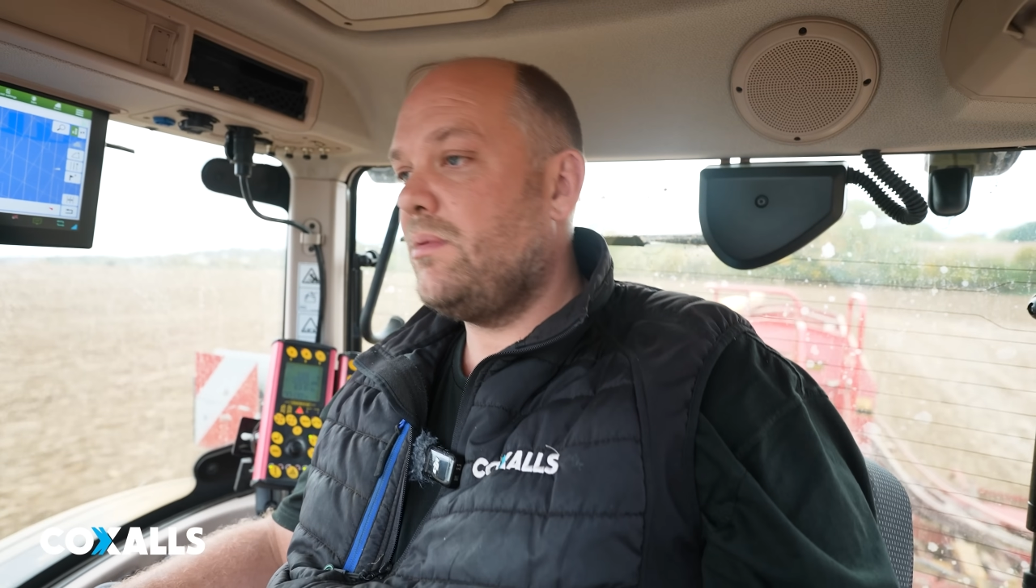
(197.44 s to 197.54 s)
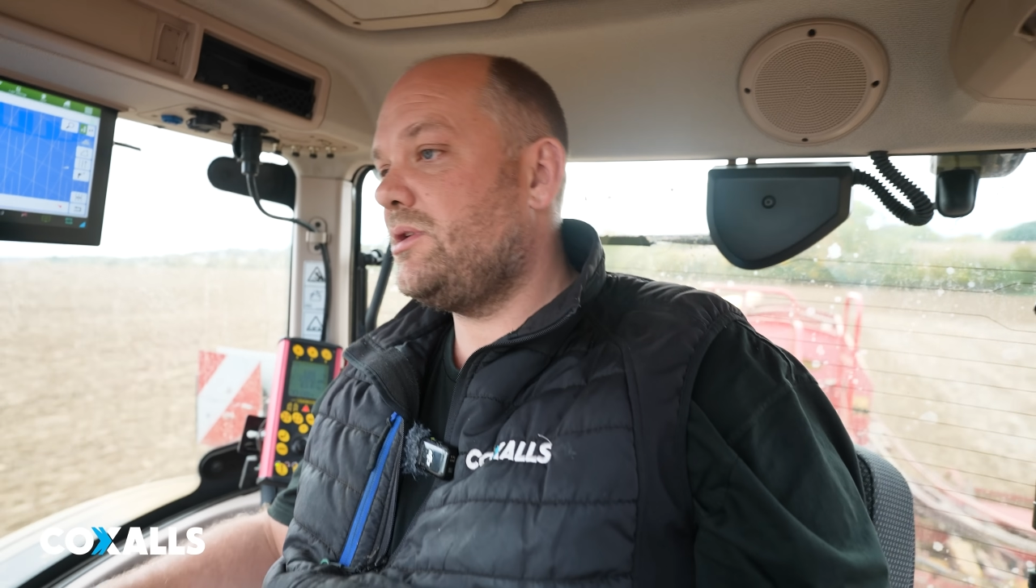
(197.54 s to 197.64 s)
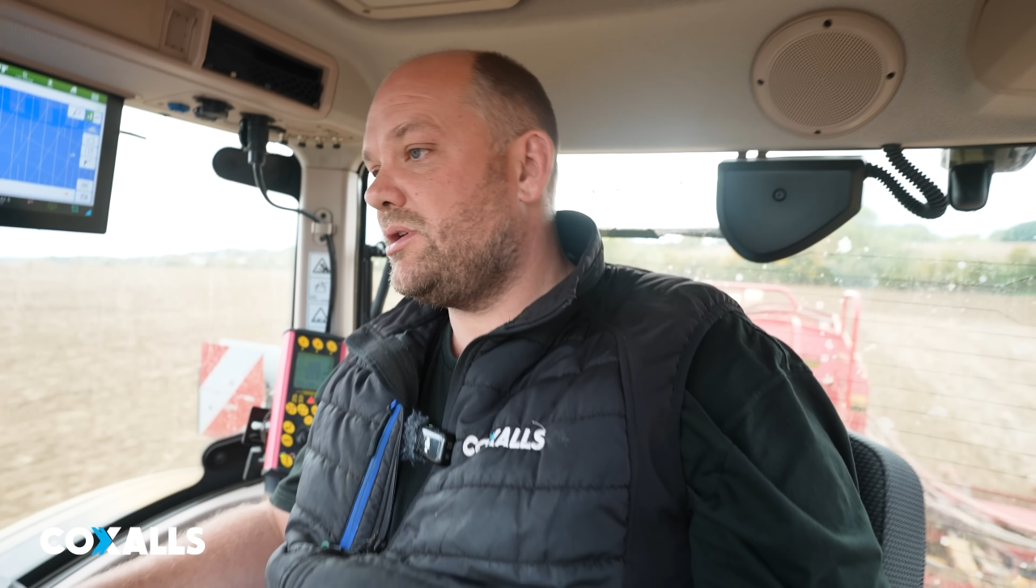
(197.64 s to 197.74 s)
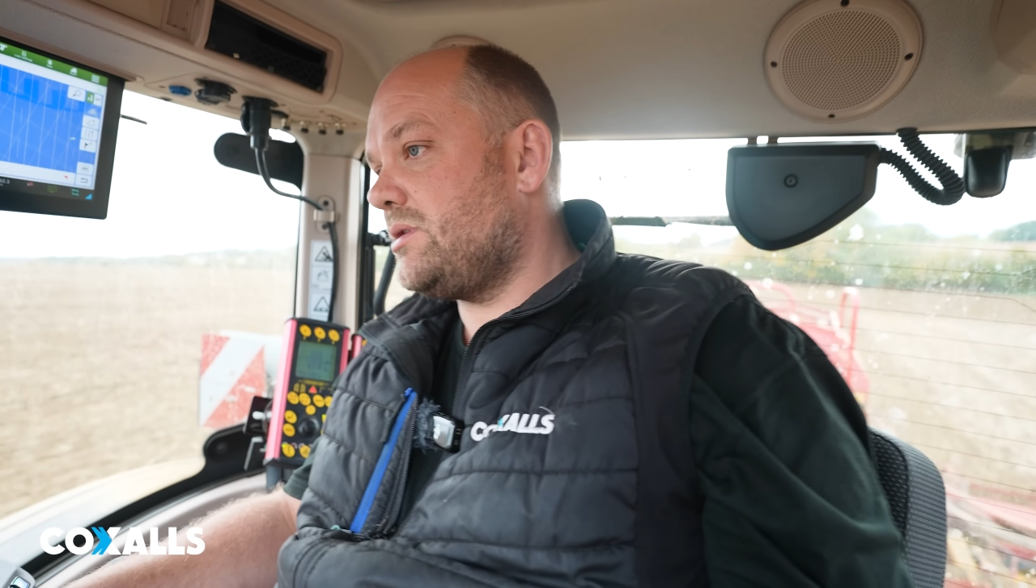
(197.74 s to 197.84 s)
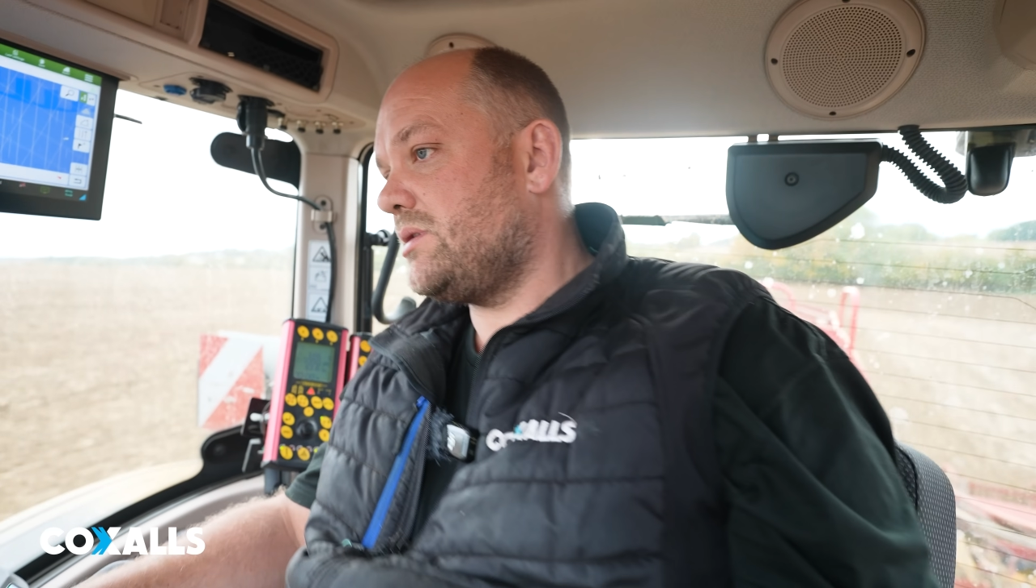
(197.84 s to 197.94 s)

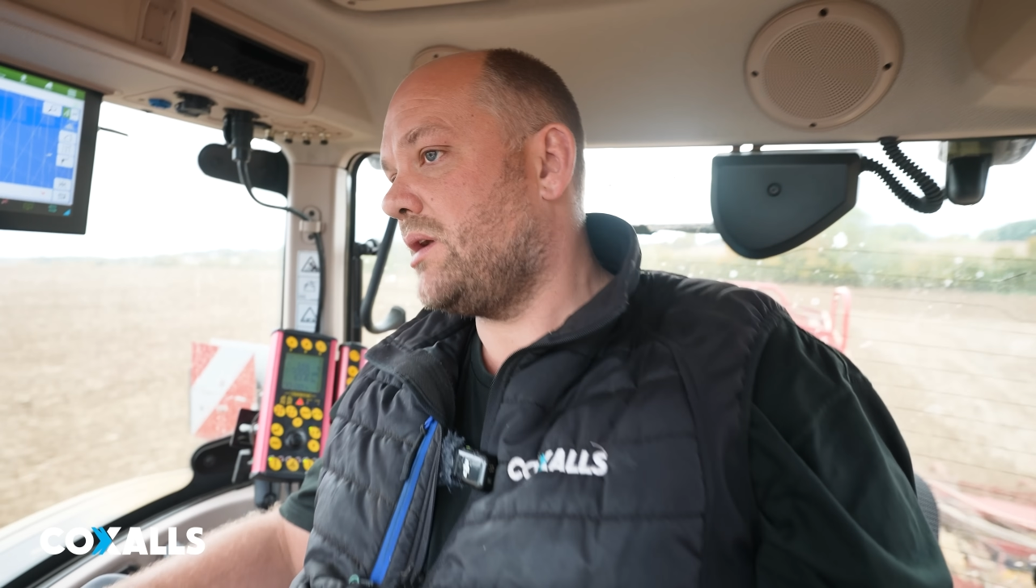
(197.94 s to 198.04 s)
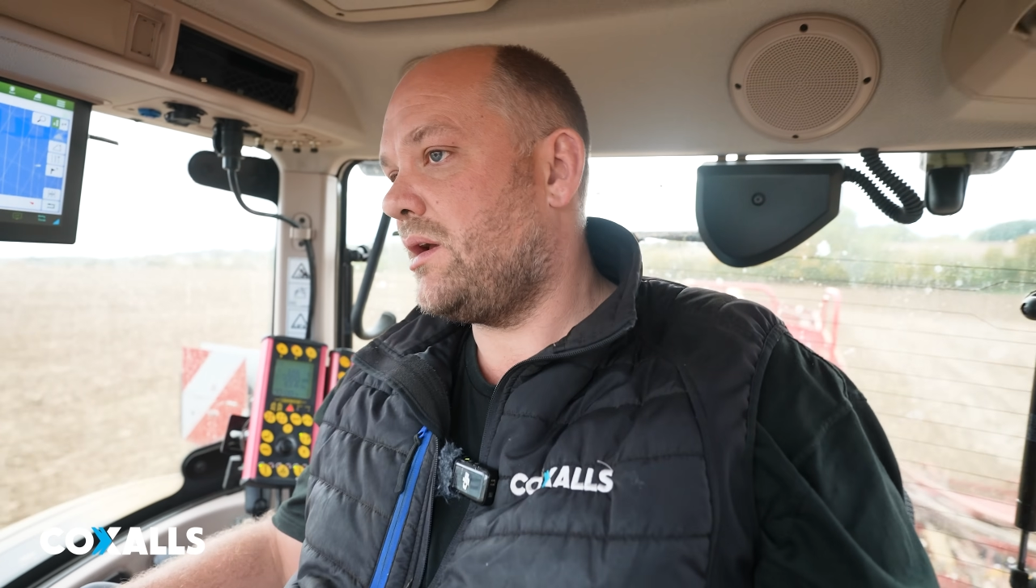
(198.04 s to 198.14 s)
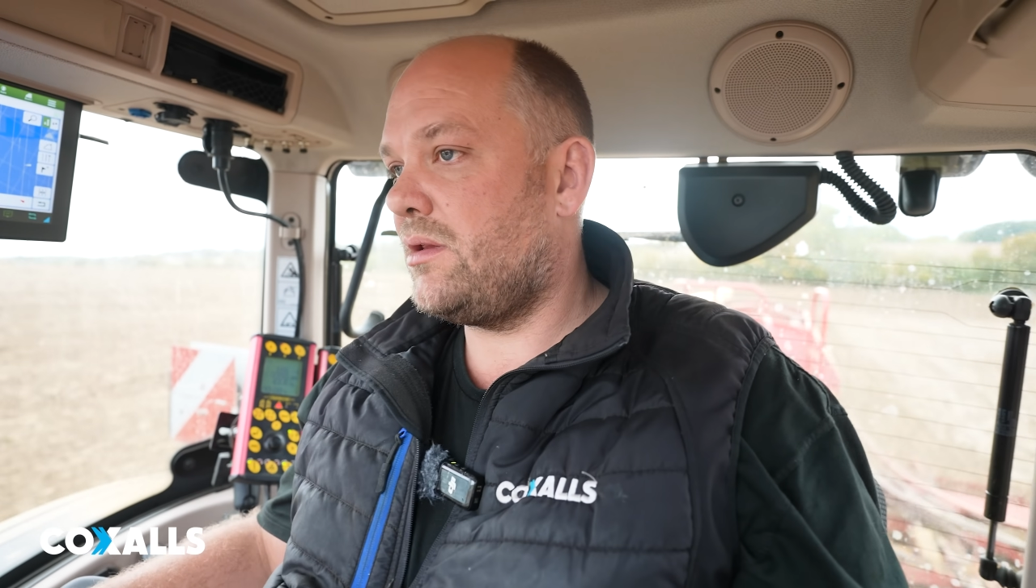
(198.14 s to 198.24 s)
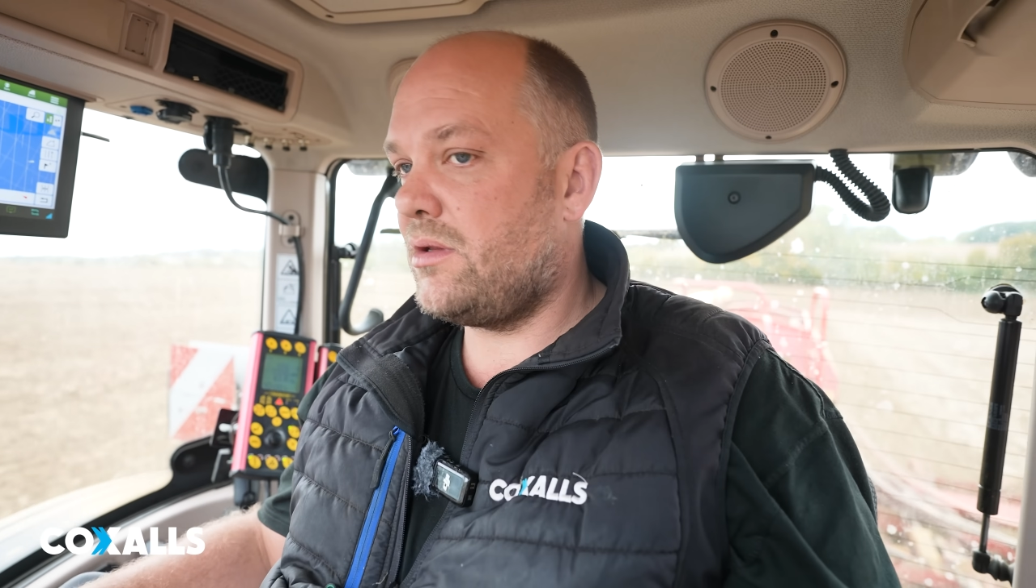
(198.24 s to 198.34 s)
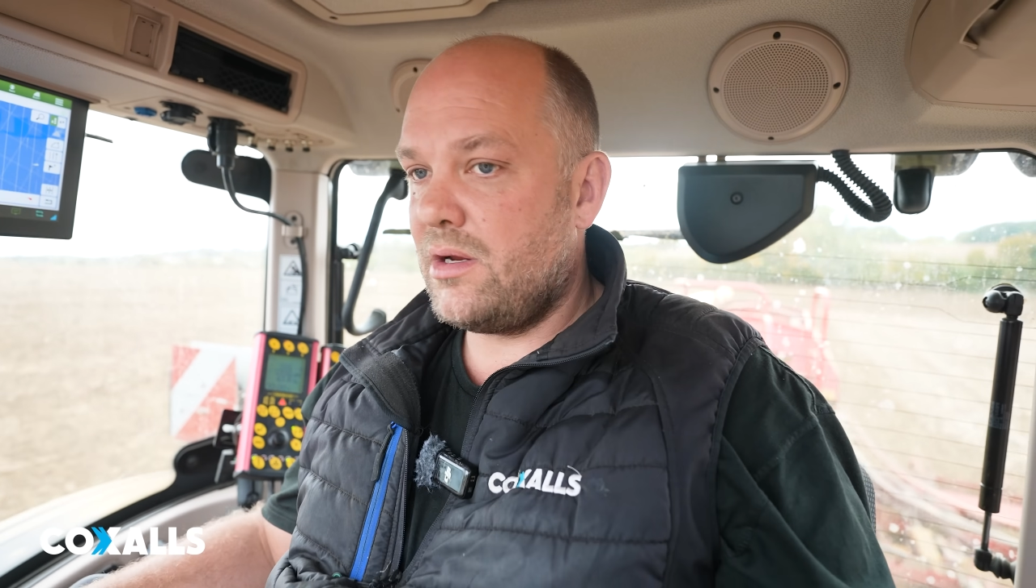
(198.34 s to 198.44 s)
which is
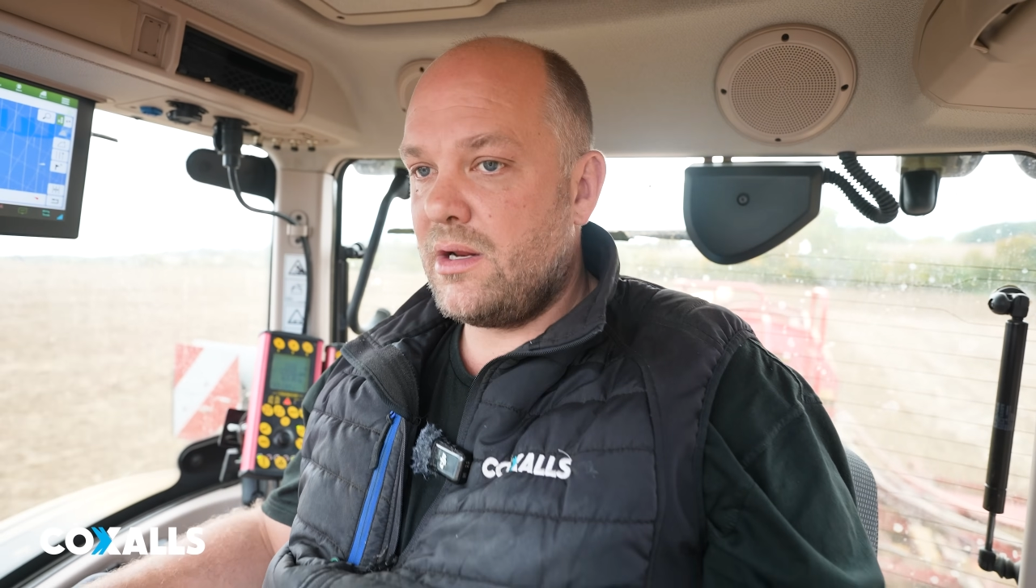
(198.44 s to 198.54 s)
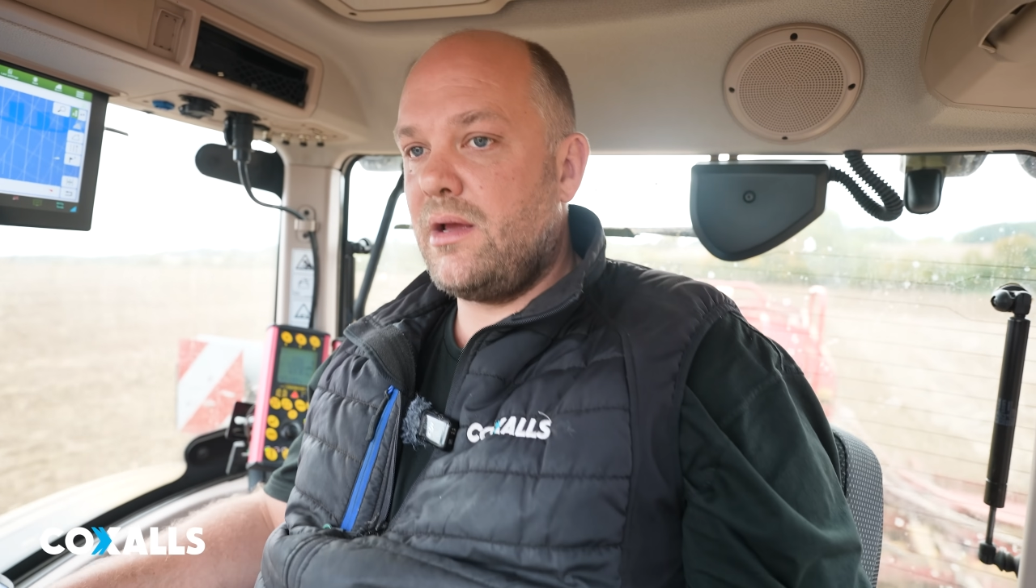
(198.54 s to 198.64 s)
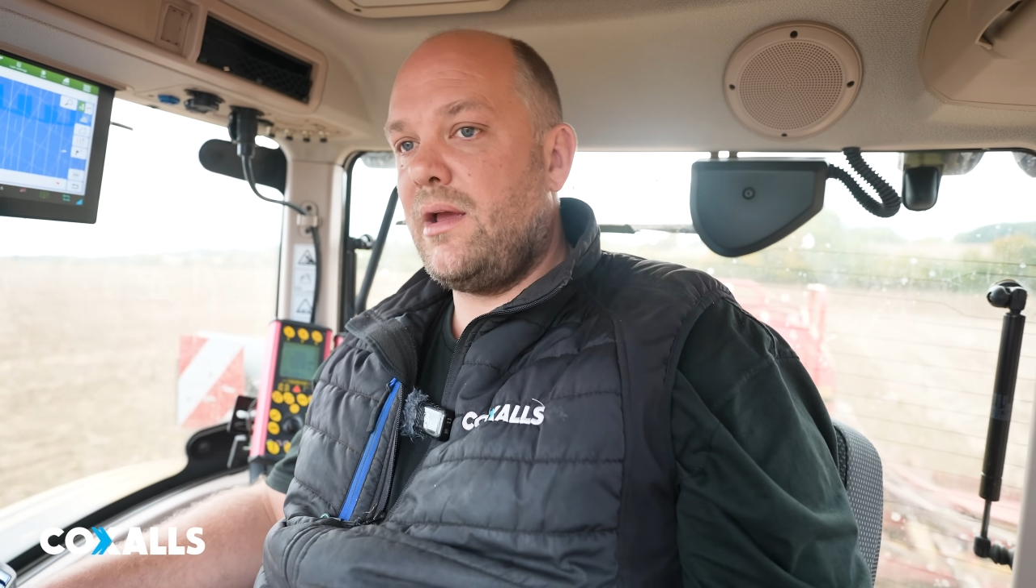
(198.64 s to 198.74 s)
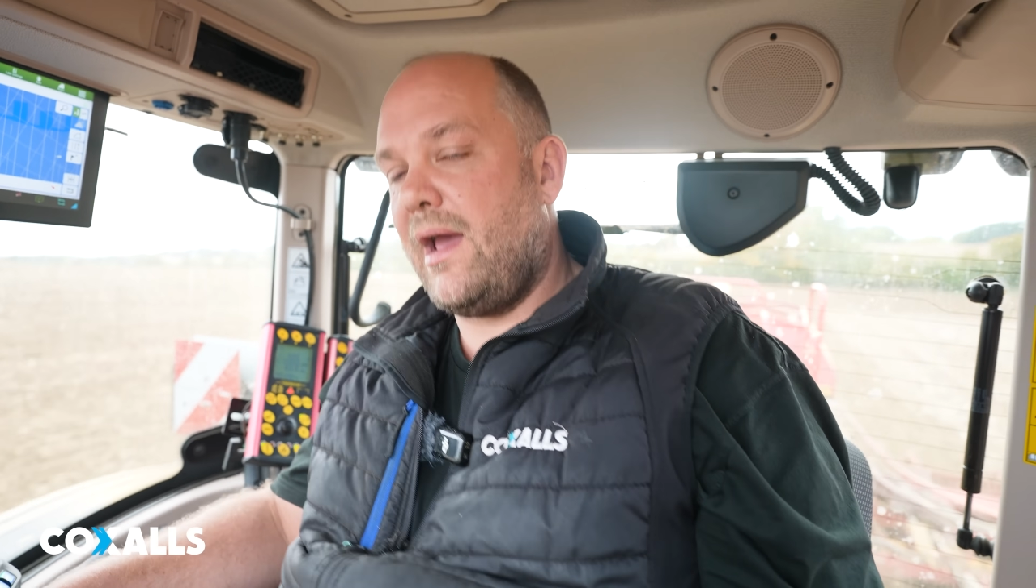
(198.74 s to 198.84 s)
doing a